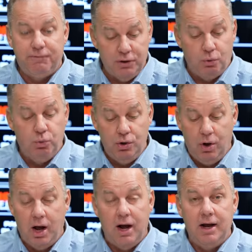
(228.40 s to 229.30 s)
for the
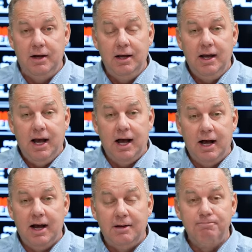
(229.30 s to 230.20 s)
Wuhan
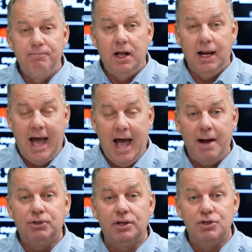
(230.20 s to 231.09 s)
uh,
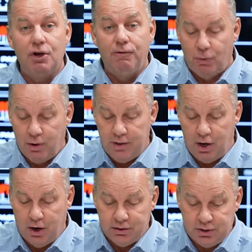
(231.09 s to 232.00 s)
labs and so forth
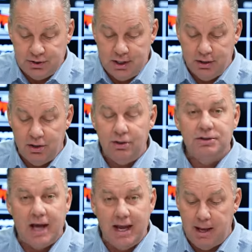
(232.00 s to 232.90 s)
are still
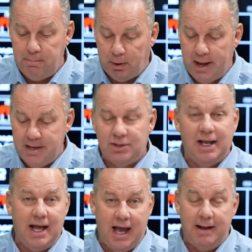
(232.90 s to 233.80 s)
taking place
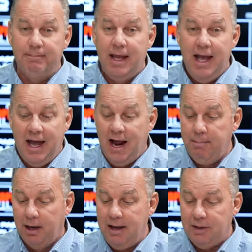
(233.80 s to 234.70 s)
today. And I
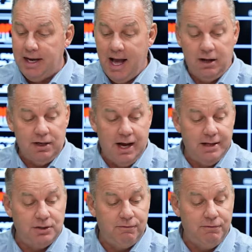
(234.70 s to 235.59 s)
believe that he
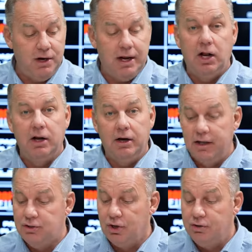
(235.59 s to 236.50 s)
outlines it very
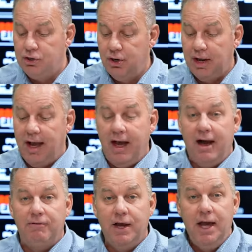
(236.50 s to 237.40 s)
clearly so that you can
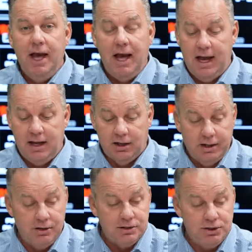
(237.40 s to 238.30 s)
have a
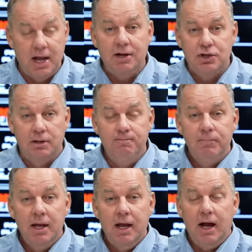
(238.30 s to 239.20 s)
clear distinction
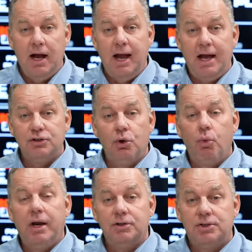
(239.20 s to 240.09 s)
uh, as to
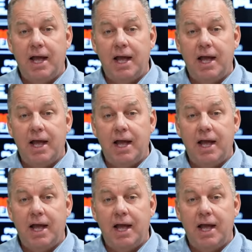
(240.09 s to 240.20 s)
what has